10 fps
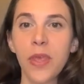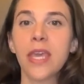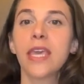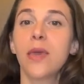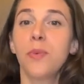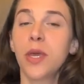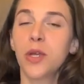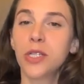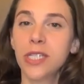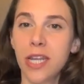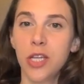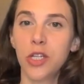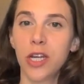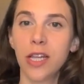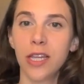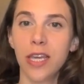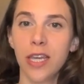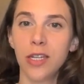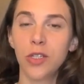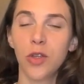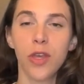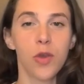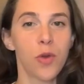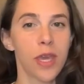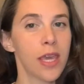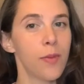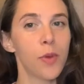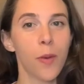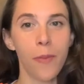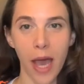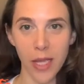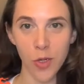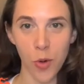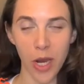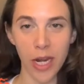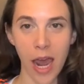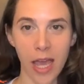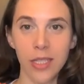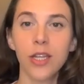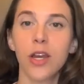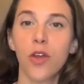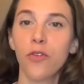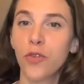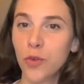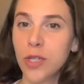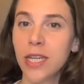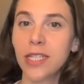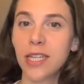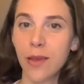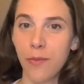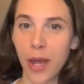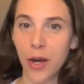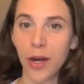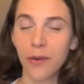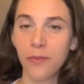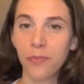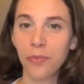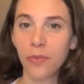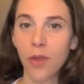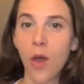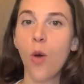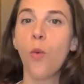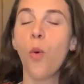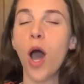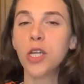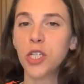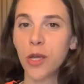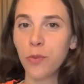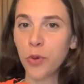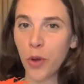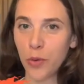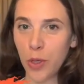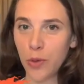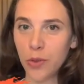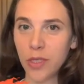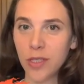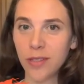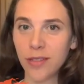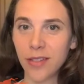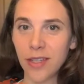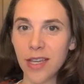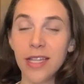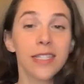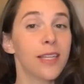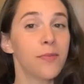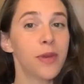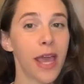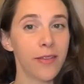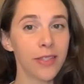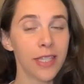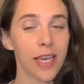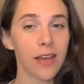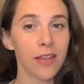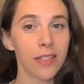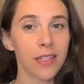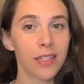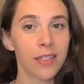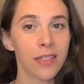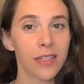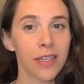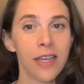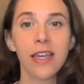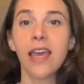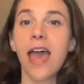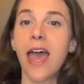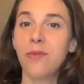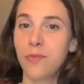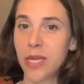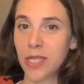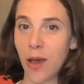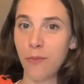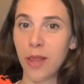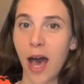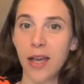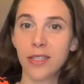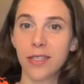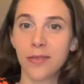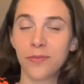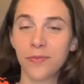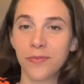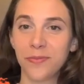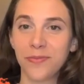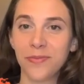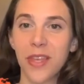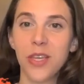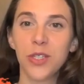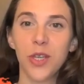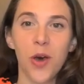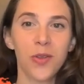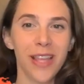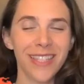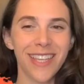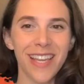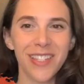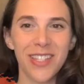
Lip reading: keeping your station clean so that you can keep your mind organized and your food tasting better, washing produce, some knife skills, and mise en place. So let's get